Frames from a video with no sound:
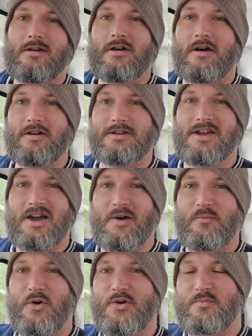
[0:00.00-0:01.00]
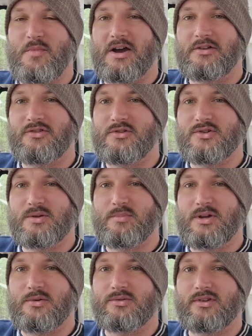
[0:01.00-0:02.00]
Hi, and welcome back to Jim
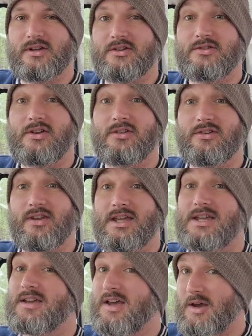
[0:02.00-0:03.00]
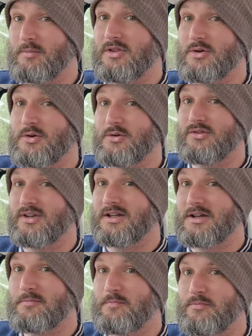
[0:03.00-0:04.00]
Builds. And as you can see, I'm in the
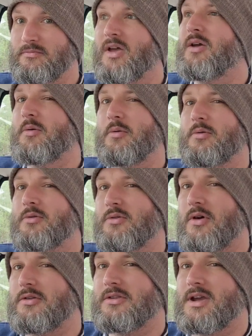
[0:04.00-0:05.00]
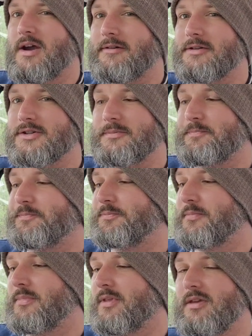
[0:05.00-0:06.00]
Cortina, not in the garage.
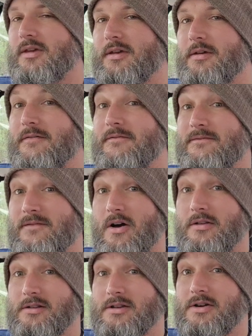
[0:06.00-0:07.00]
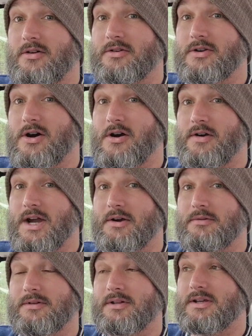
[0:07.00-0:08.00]
Finally got the car out,
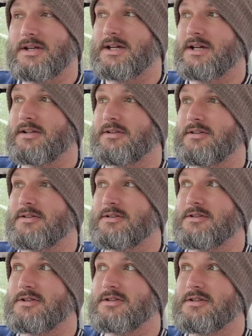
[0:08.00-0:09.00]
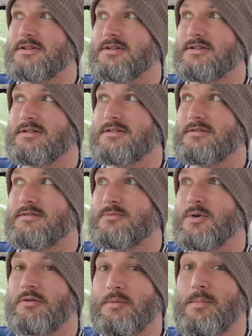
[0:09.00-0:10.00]
and
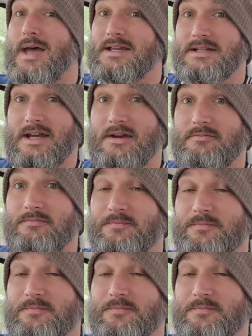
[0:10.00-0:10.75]
we're in May now.